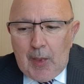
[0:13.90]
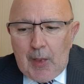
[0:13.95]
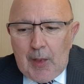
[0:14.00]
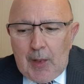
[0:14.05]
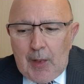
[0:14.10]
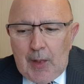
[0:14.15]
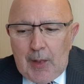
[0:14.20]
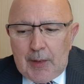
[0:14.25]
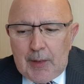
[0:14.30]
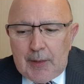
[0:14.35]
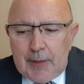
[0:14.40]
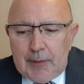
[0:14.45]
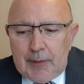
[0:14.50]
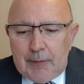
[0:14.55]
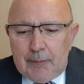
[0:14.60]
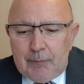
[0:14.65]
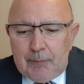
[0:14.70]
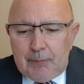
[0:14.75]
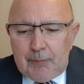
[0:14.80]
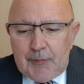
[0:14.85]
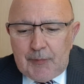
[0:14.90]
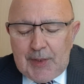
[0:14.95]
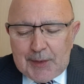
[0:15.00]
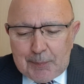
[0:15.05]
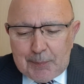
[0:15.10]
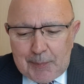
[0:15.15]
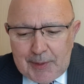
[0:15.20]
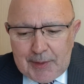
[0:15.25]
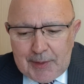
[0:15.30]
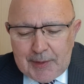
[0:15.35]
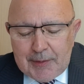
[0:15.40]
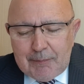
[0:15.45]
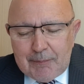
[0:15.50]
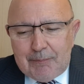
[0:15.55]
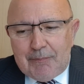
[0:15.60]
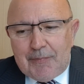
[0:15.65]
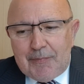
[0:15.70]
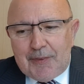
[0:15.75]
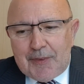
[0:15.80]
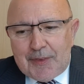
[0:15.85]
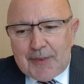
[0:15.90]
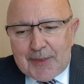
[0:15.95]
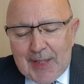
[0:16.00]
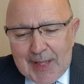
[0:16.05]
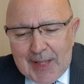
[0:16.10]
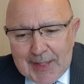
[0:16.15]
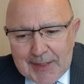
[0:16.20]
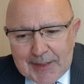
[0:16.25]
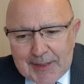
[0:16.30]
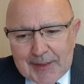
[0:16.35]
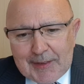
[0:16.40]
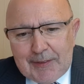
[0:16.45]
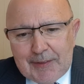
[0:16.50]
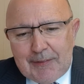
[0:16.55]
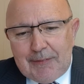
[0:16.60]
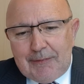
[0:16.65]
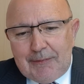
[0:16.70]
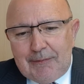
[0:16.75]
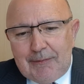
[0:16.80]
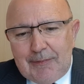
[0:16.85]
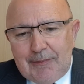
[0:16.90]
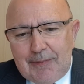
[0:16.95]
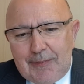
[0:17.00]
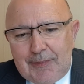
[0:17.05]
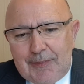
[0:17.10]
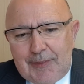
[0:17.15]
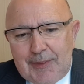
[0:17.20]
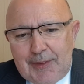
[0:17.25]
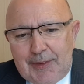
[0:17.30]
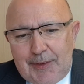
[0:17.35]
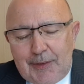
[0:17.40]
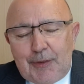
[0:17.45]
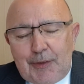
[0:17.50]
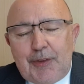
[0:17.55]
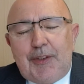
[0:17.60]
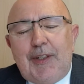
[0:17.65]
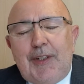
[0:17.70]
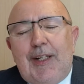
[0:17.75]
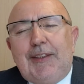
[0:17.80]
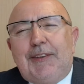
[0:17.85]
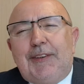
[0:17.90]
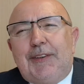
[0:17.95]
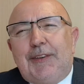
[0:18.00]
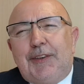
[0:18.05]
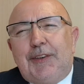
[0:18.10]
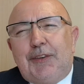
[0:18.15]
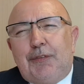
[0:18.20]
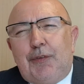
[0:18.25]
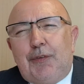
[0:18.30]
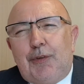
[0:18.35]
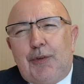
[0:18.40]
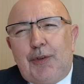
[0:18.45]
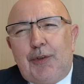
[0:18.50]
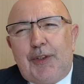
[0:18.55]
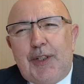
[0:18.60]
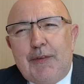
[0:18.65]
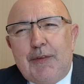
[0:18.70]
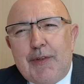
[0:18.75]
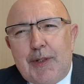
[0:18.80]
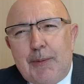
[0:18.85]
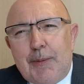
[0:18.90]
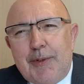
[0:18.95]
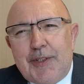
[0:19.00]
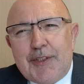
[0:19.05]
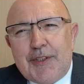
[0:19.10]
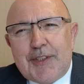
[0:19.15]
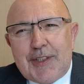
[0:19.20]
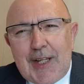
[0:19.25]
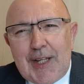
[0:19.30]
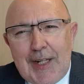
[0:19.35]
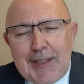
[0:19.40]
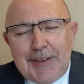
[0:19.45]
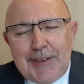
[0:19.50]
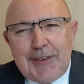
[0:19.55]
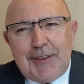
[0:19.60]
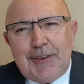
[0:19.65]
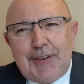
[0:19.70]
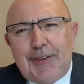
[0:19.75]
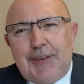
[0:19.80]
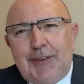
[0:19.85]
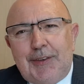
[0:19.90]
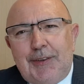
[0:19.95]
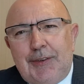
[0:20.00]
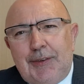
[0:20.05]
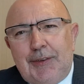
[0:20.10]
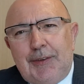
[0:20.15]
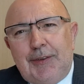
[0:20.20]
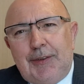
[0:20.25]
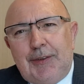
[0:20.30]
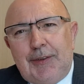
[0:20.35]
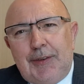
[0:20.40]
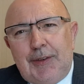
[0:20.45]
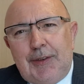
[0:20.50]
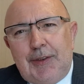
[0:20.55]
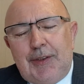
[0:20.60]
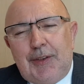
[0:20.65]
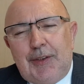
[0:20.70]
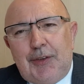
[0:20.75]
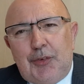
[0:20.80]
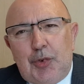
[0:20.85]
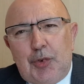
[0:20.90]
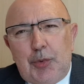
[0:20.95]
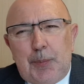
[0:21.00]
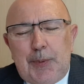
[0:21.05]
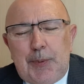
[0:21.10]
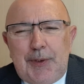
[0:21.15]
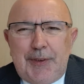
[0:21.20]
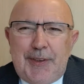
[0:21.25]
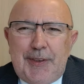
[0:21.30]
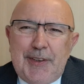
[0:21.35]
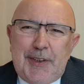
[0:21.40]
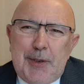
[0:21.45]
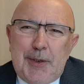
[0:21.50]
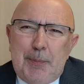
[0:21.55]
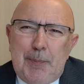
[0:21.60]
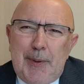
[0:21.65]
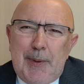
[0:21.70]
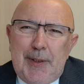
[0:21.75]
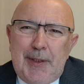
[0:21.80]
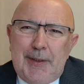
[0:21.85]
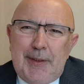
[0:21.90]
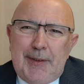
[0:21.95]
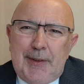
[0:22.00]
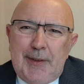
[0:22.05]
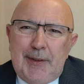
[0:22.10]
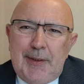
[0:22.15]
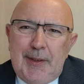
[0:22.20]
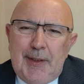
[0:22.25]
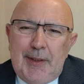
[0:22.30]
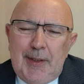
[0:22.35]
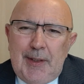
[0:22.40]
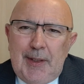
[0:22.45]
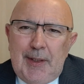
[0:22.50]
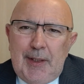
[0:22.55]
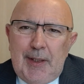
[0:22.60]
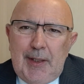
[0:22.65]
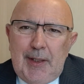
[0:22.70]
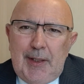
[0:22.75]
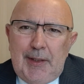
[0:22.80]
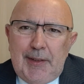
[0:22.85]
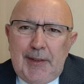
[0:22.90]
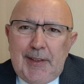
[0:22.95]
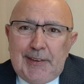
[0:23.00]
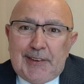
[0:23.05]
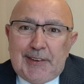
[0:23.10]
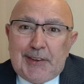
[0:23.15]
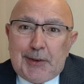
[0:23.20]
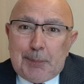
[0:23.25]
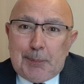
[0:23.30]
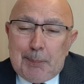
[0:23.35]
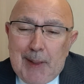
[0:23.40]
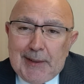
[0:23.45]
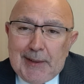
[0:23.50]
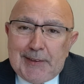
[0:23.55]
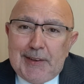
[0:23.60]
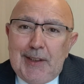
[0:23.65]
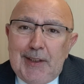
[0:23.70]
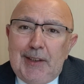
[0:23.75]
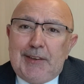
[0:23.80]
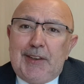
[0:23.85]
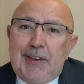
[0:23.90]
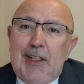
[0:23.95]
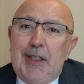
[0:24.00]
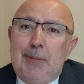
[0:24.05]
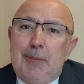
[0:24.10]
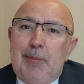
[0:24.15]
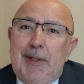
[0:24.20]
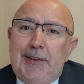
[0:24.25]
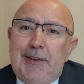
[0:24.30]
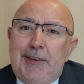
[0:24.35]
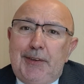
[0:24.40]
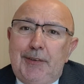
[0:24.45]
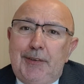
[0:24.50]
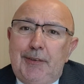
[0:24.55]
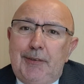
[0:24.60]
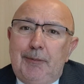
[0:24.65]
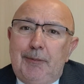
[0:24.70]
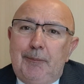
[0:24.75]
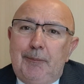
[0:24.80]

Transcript: And let me thank the organizers for giving me the chance to participate in this special celebration,